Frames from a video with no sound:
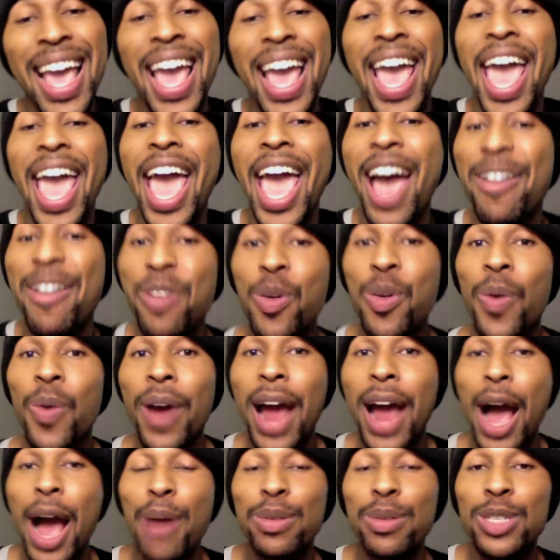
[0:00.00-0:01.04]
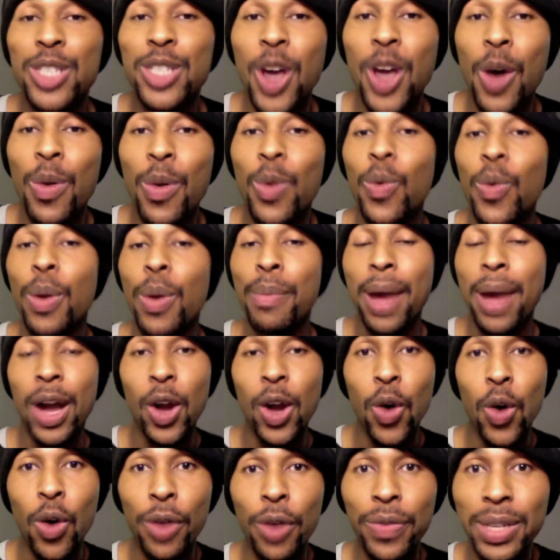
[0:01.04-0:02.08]
everywhere I was going with my
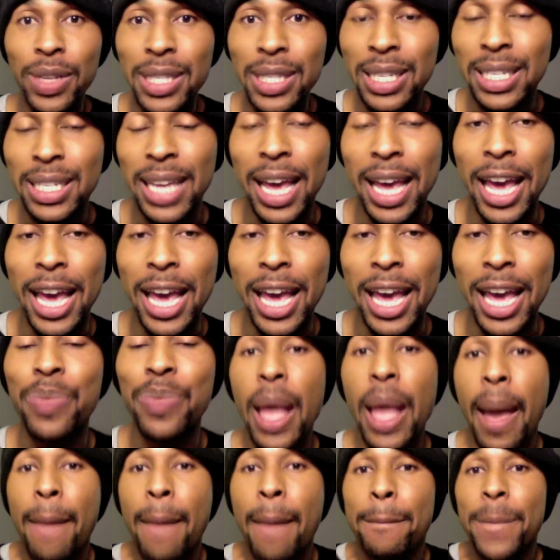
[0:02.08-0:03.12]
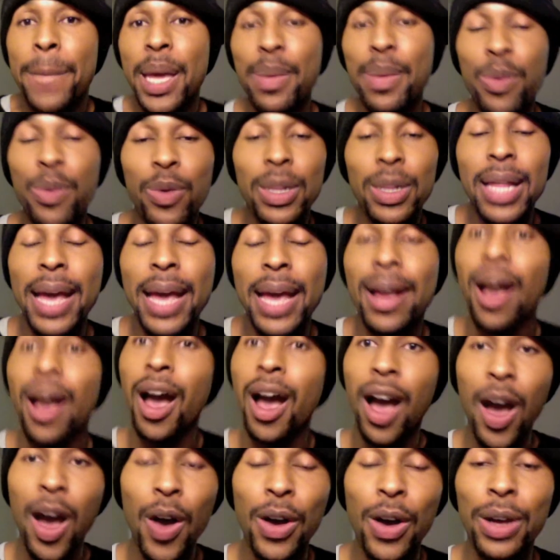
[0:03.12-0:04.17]
coffee today, people were like,
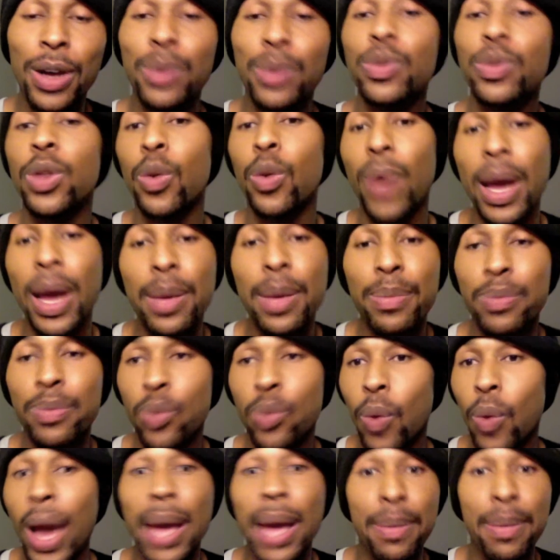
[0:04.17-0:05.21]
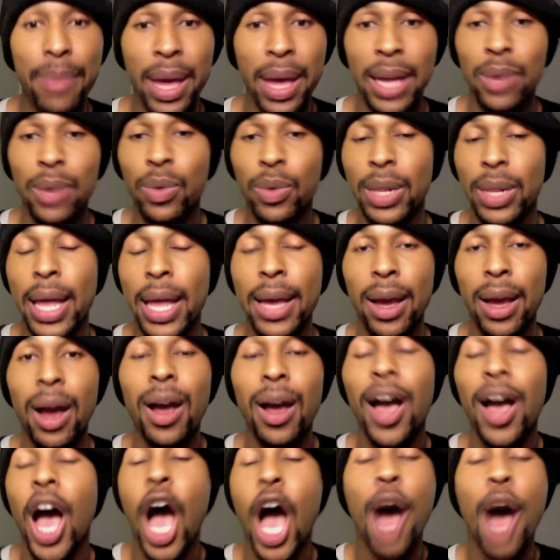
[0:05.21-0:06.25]
"Oh," the white men were like,
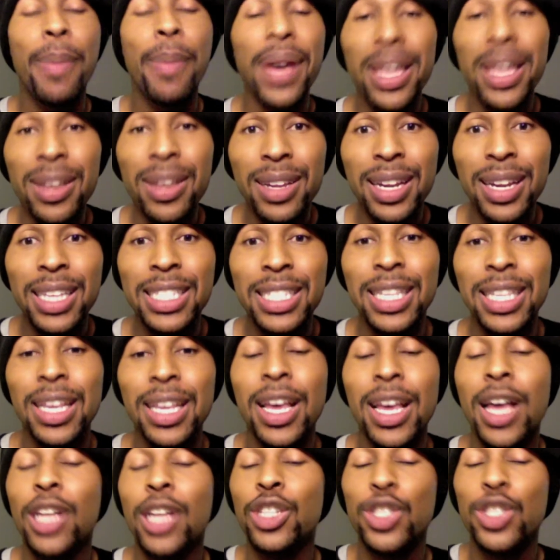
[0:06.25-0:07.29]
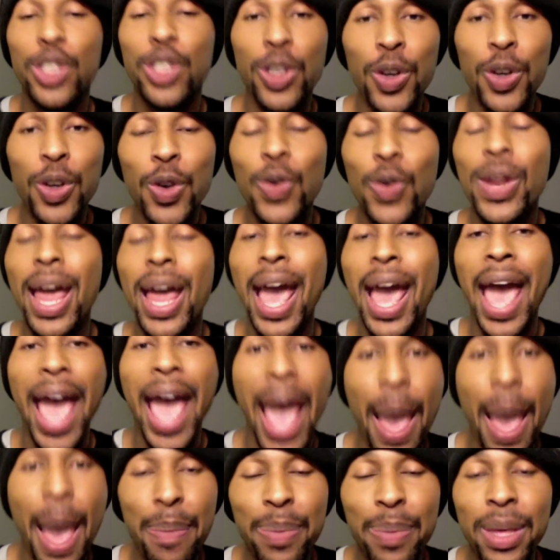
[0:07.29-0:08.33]
"Oh my goodness, dude,
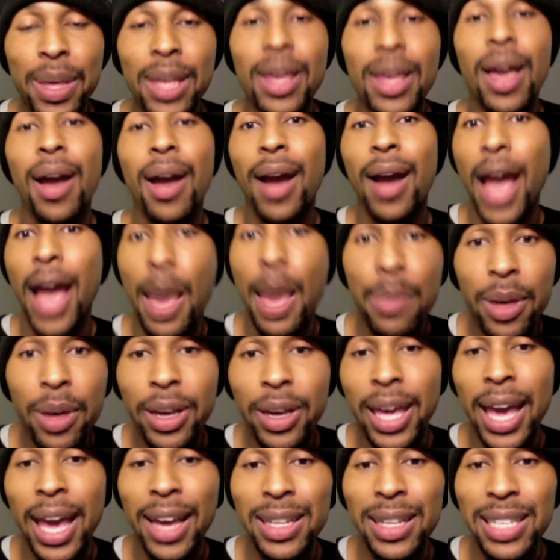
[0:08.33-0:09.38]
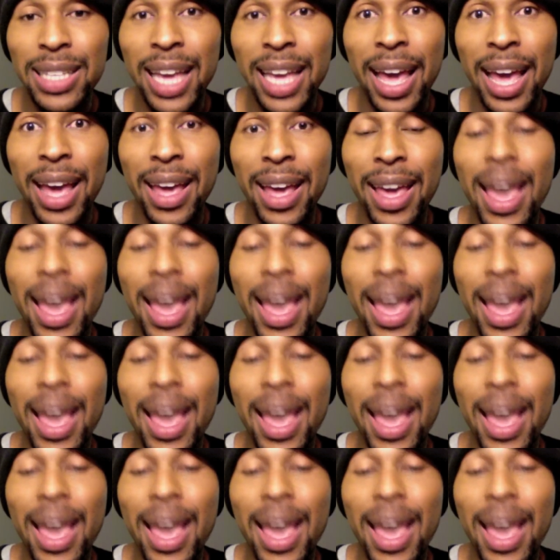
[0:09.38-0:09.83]
happy MLK Day."